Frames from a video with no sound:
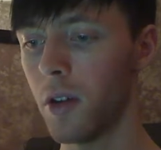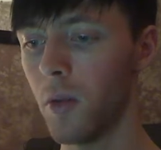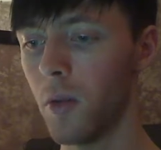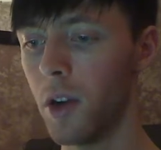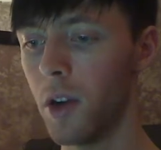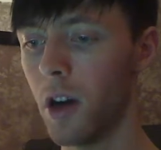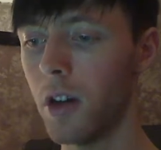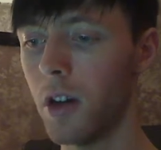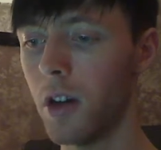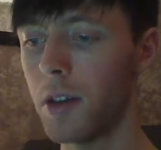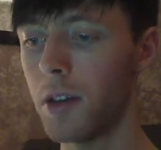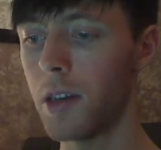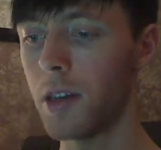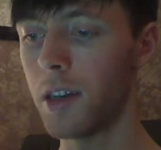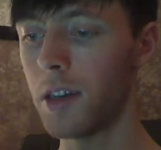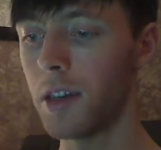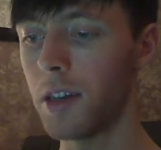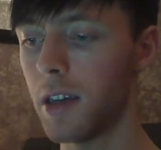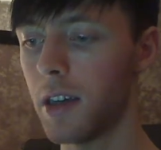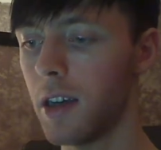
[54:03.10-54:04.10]
When all is said
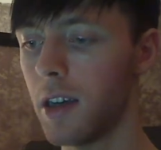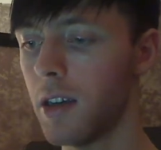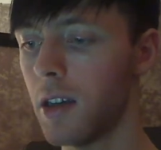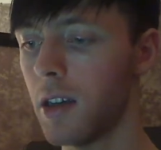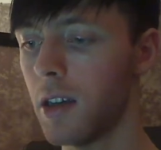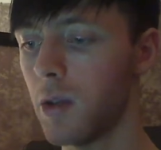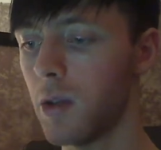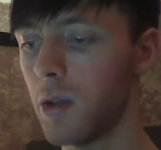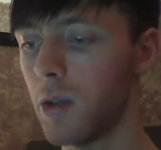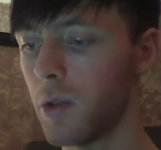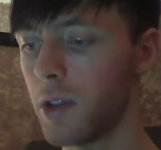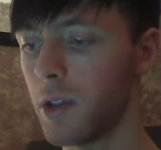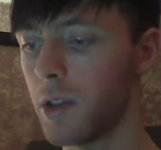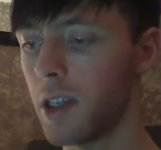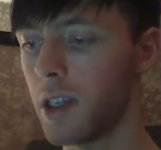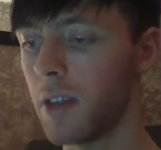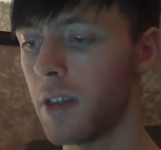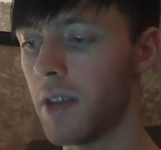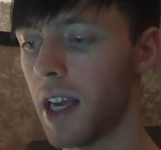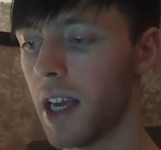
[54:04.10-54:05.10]
and done, you will
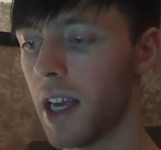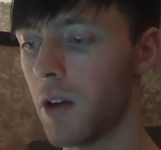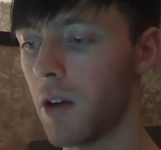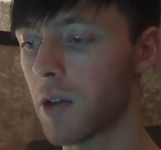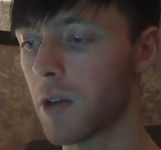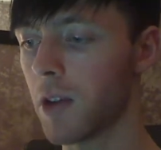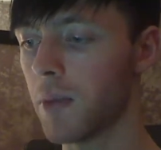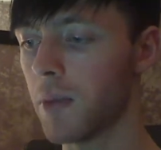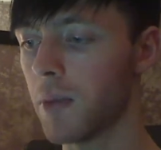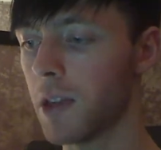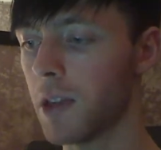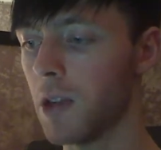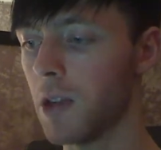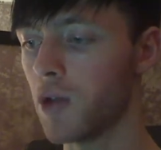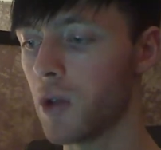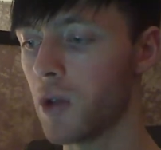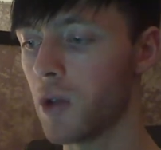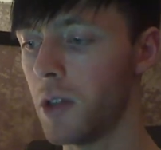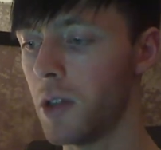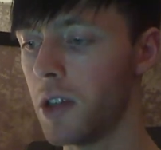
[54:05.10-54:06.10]
receive the outcome that you
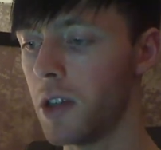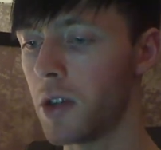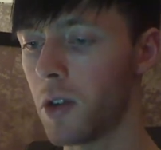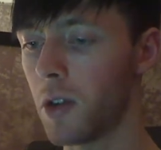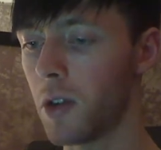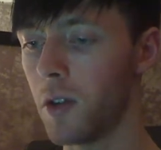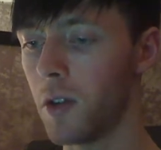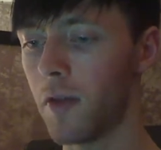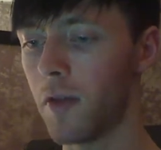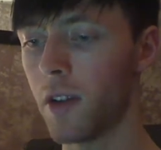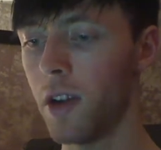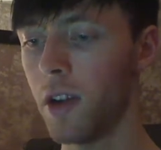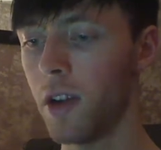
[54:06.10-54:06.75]
truly deserve.